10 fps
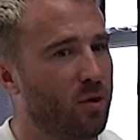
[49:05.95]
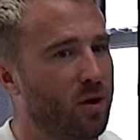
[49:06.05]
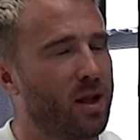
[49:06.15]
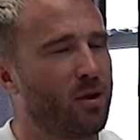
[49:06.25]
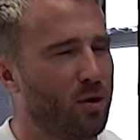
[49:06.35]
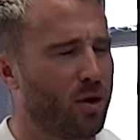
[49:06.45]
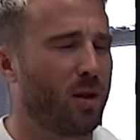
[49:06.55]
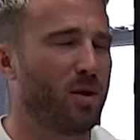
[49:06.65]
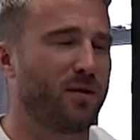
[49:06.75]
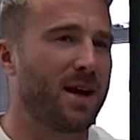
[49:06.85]
or like look at
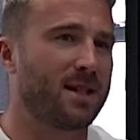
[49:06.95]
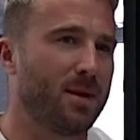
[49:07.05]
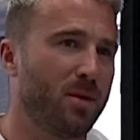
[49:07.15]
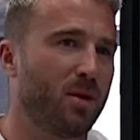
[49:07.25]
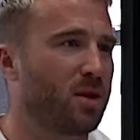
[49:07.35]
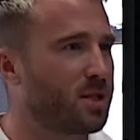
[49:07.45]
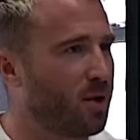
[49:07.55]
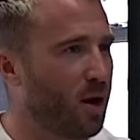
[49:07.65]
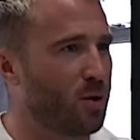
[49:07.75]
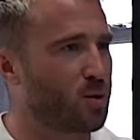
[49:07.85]
the most fascinating people, look at
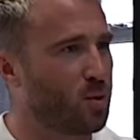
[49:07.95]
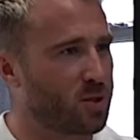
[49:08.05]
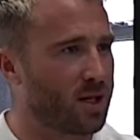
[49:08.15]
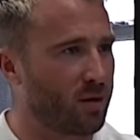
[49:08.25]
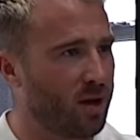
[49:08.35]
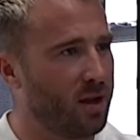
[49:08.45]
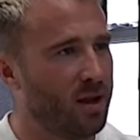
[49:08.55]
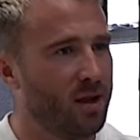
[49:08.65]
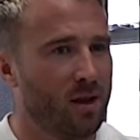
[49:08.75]
someone like Arnold Schwarzenegger, yeah. right?